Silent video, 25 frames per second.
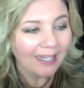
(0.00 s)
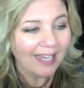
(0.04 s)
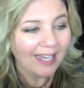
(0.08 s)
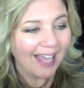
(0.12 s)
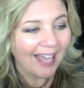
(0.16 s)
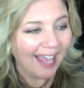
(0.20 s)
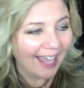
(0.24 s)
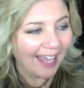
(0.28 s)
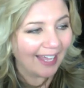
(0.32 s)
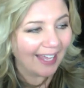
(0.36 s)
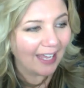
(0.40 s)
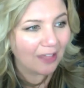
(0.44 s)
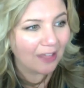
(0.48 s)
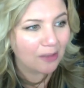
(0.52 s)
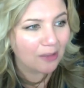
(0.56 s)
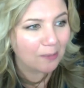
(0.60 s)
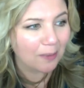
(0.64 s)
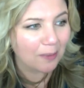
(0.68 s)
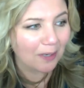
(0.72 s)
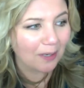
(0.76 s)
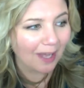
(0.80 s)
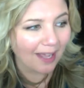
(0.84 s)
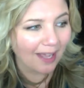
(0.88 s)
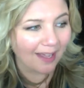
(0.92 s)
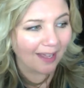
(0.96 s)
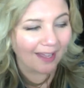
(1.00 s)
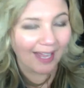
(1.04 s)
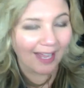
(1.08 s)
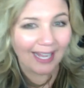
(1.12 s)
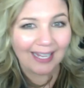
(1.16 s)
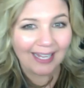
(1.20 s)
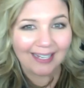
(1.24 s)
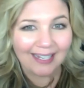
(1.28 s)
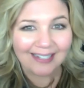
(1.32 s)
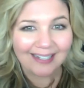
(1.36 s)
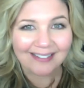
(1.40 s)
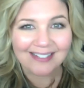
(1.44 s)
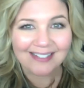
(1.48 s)
Hey, Heather Burnett.
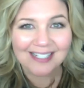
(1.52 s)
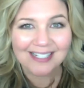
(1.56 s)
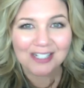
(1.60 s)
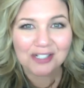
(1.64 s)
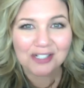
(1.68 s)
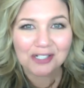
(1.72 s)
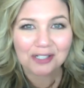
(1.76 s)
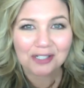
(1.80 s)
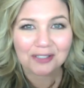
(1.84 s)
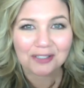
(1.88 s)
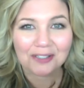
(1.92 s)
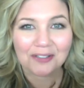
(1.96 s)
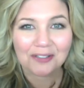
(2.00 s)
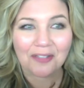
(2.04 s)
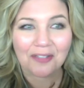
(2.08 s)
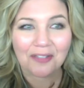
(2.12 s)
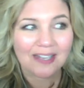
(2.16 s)
Hey, this is Cheryl.